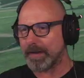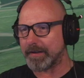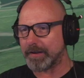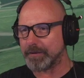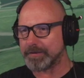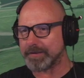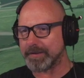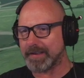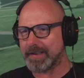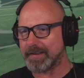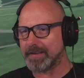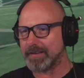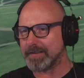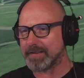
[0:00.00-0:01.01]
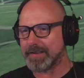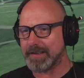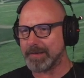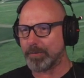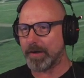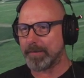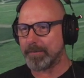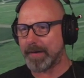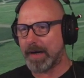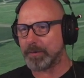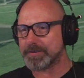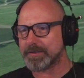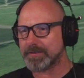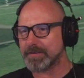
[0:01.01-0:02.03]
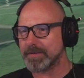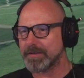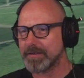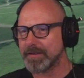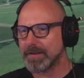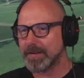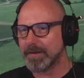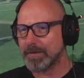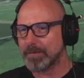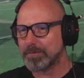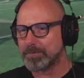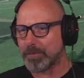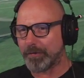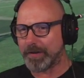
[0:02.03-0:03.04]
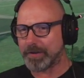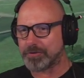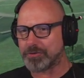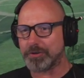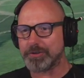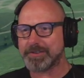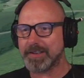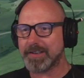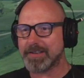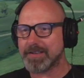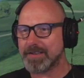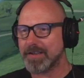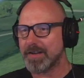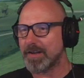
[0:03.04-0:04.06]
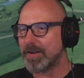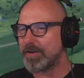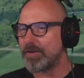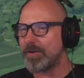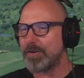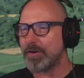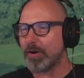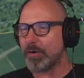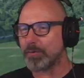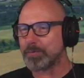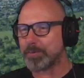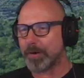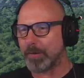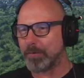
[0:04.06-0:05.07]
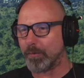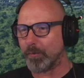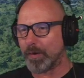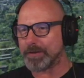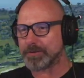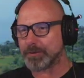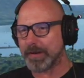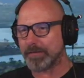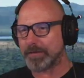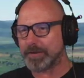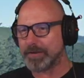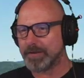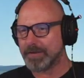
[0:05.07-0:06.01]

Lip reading: I used the keyboard and mouse. But with a joystick, no problem whatsoever.